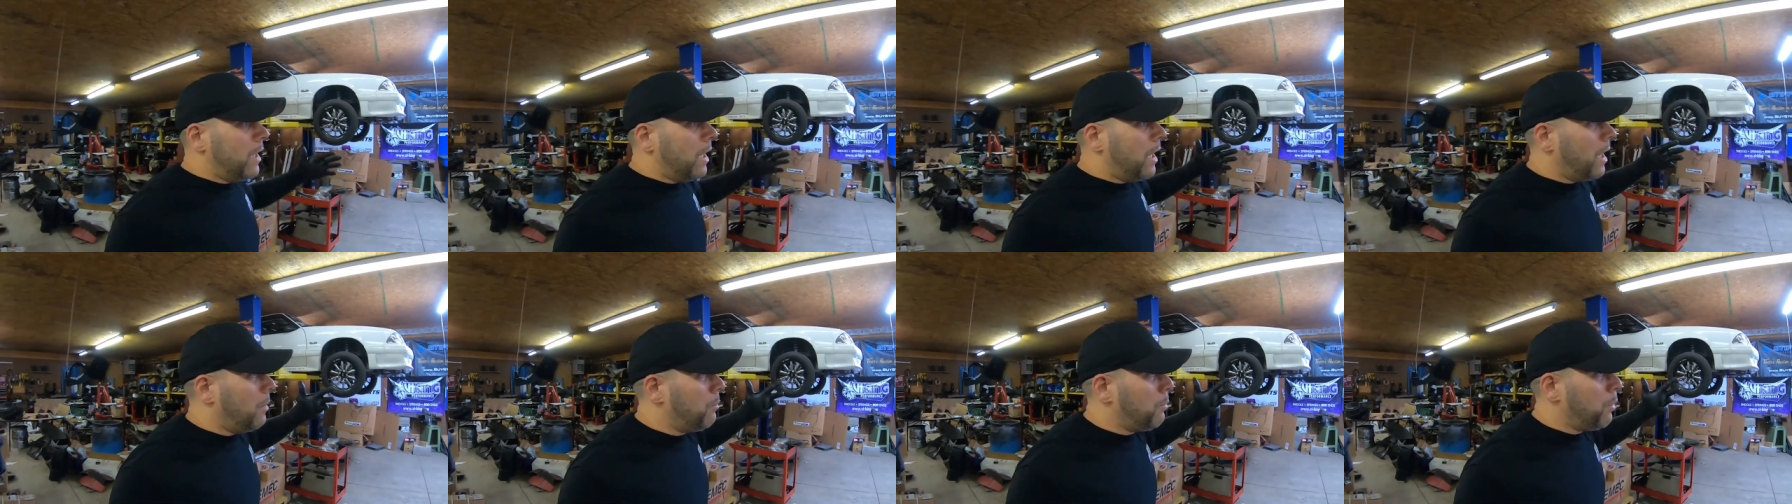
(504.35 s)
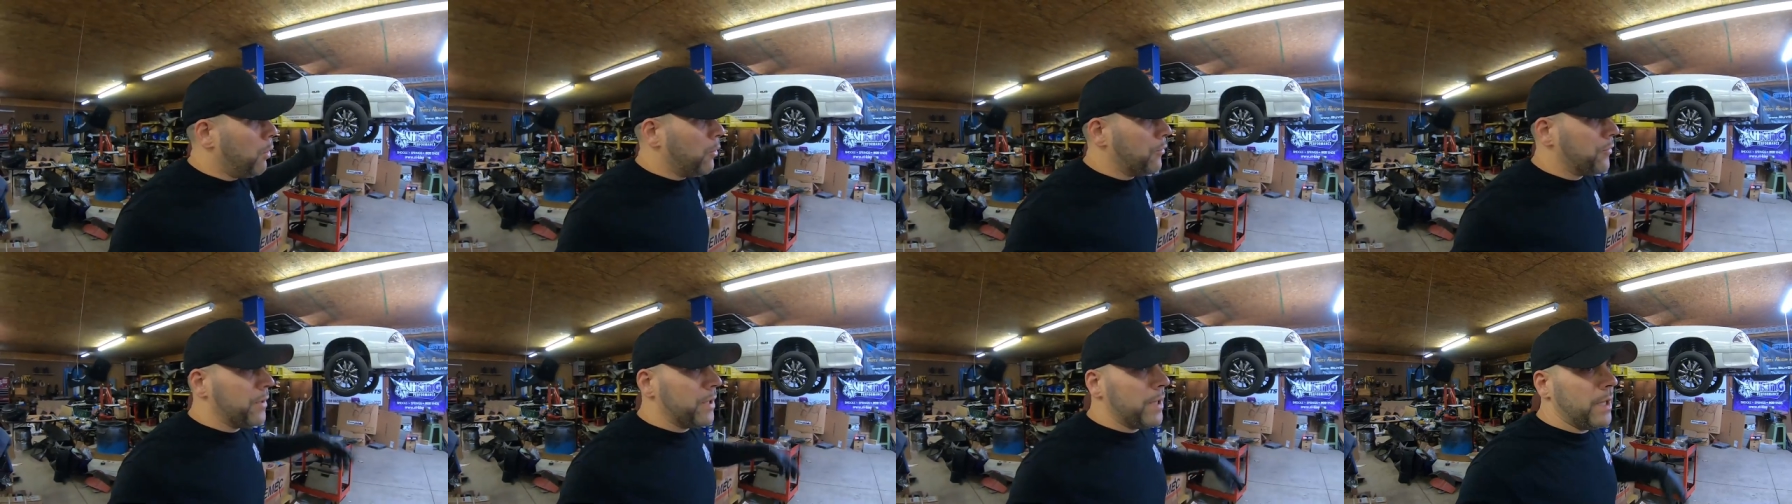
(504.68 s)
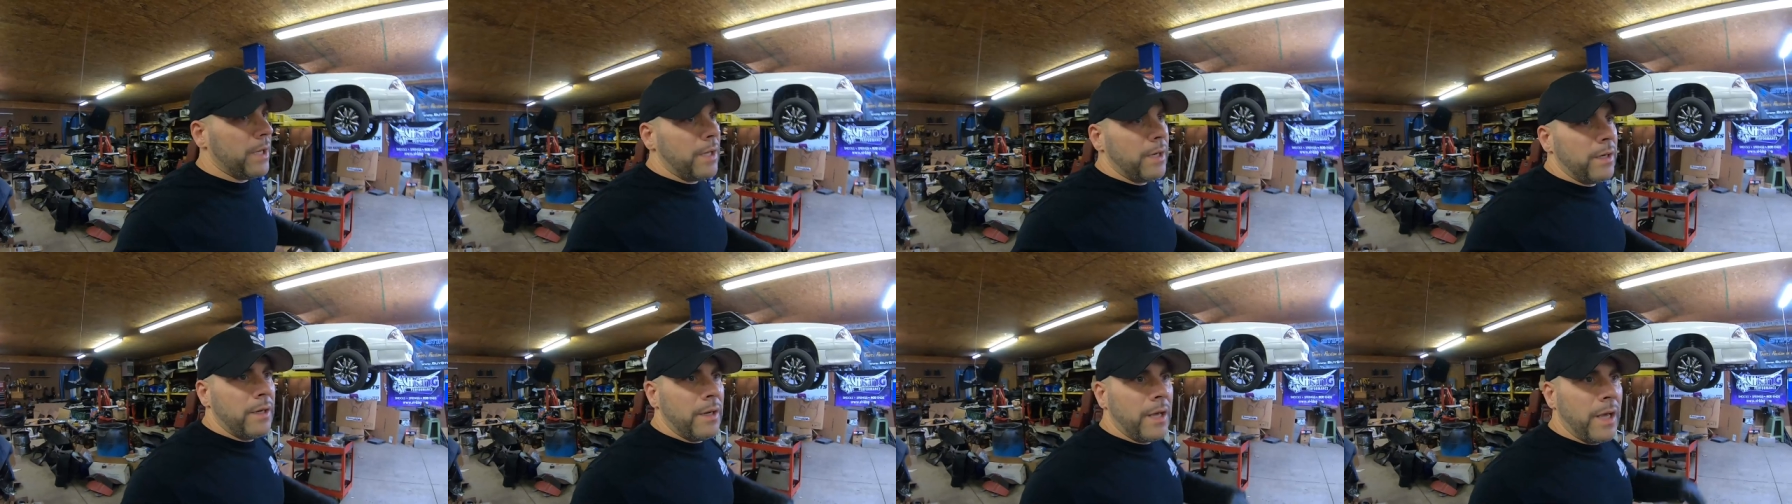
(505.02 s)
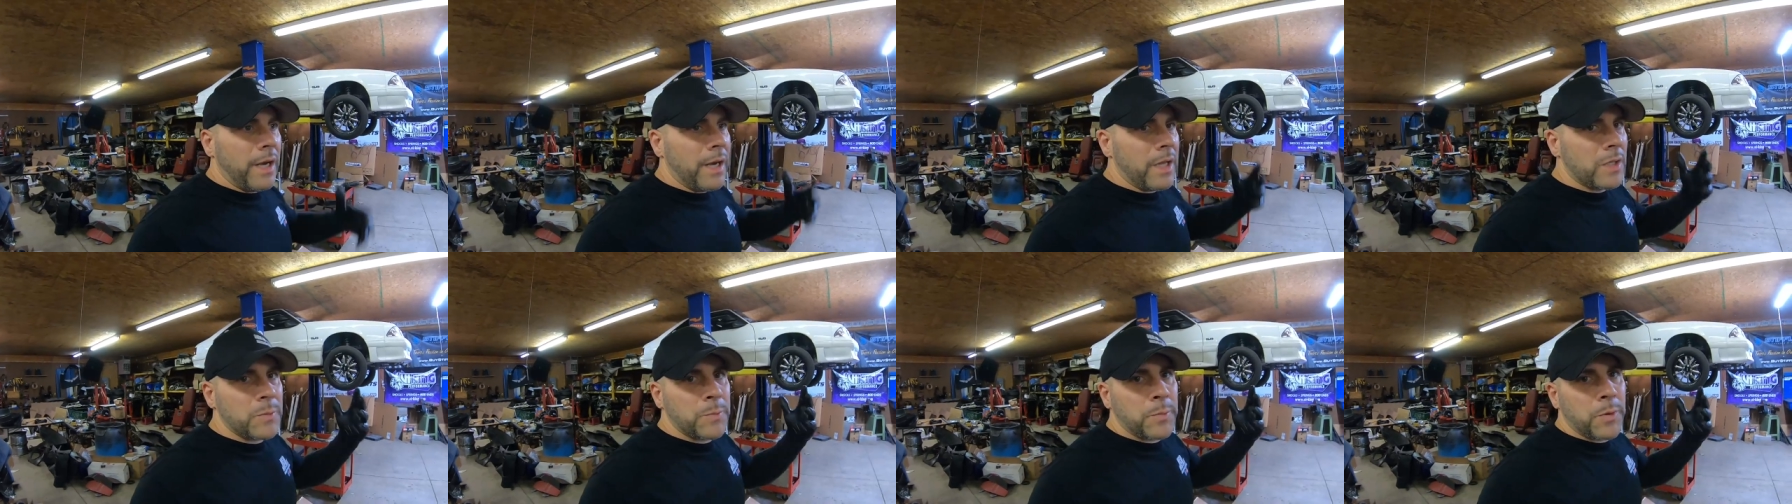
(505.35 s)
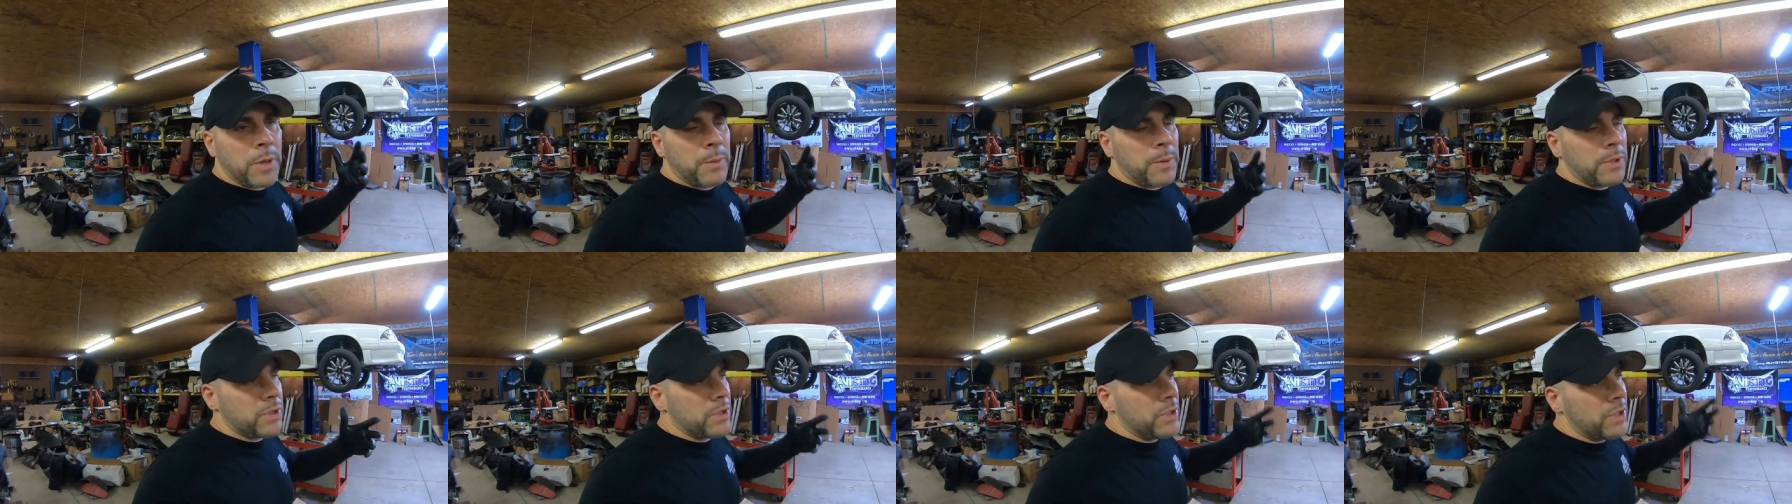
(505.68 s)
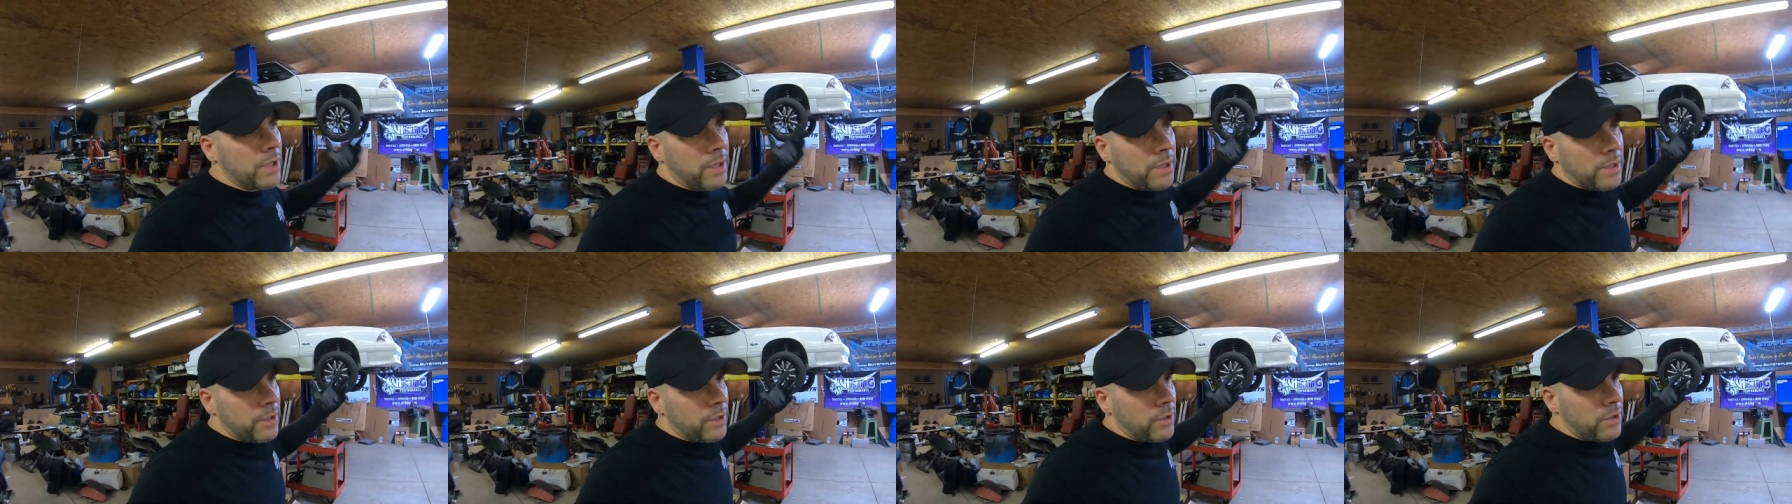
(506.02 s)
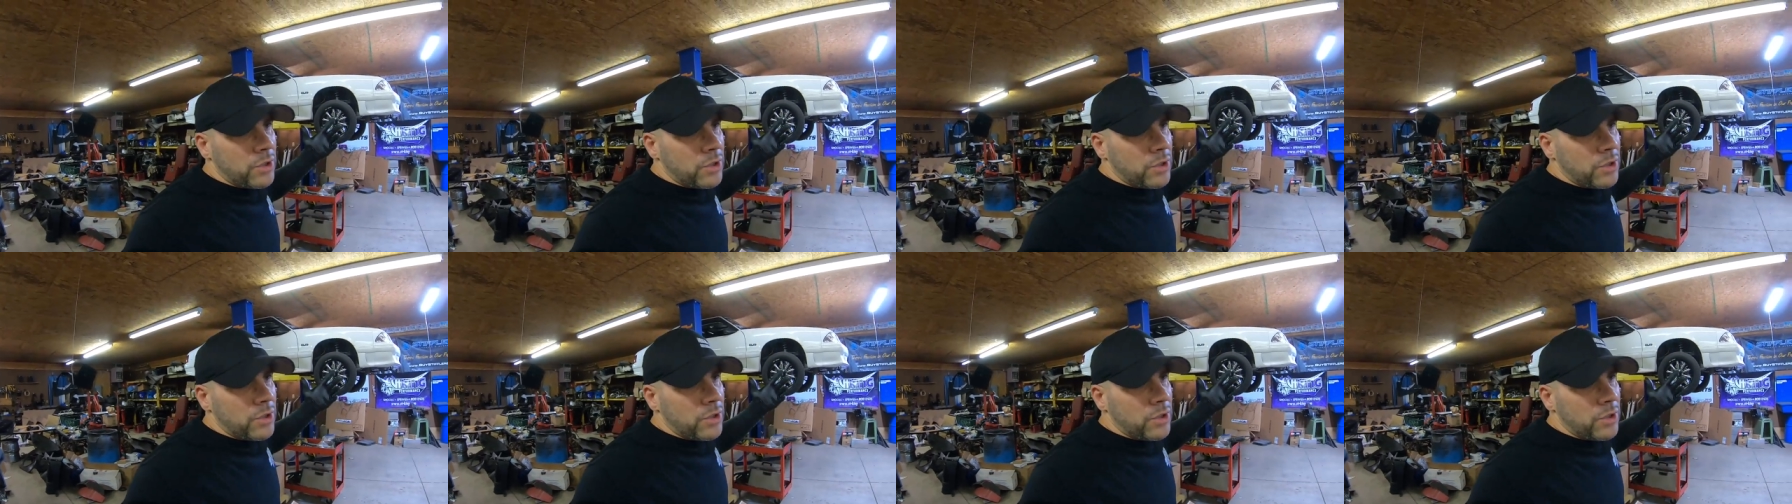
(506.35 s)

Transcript: uh, bolt it in, and it's pretty much done.